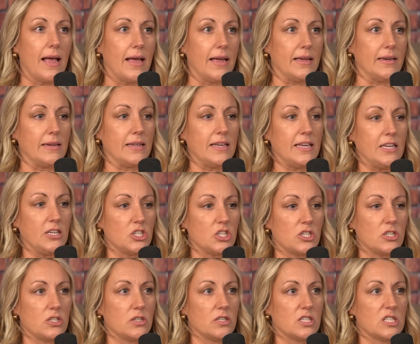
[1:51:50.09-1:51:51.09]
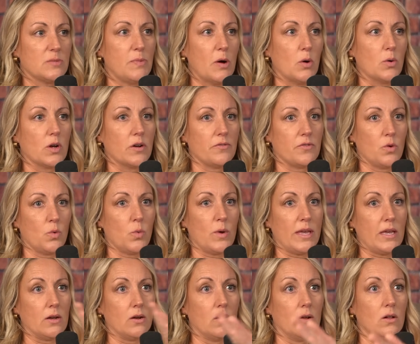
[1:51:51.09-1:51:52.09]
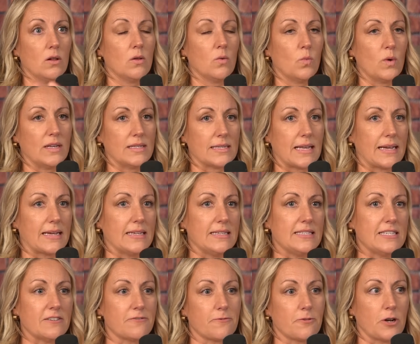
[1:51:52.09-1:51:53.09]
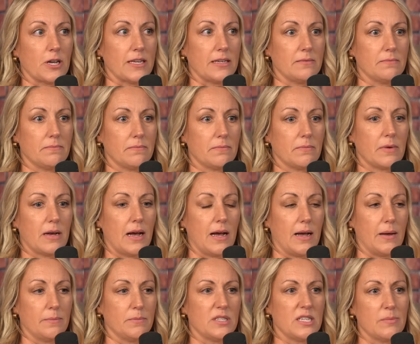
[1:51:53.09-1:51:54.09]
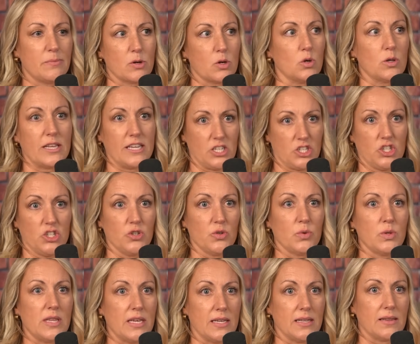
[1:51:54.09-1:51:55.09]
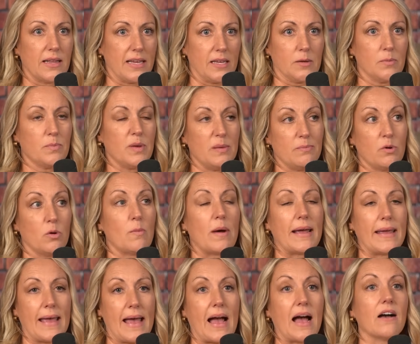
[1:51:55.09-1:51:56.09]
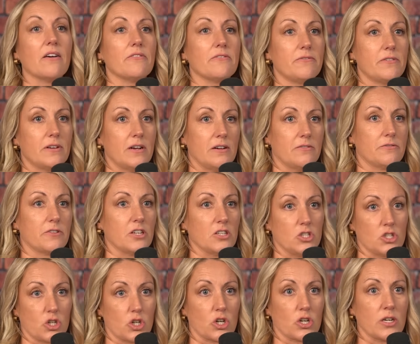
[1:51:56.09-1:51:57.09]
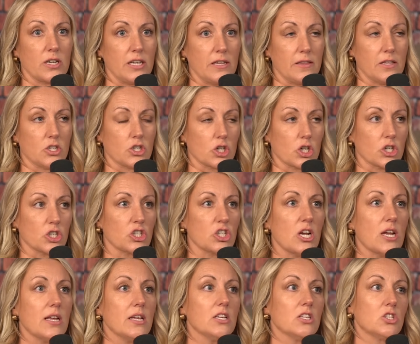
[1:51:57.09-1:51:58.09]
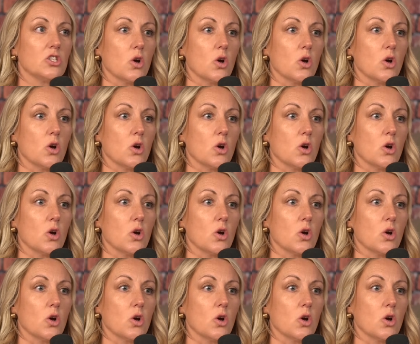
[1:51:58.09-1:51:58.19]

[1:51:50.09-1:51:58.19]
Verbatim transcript: and each spoke of the wheel was like a different um, typical issue that like people might have of concern in the church.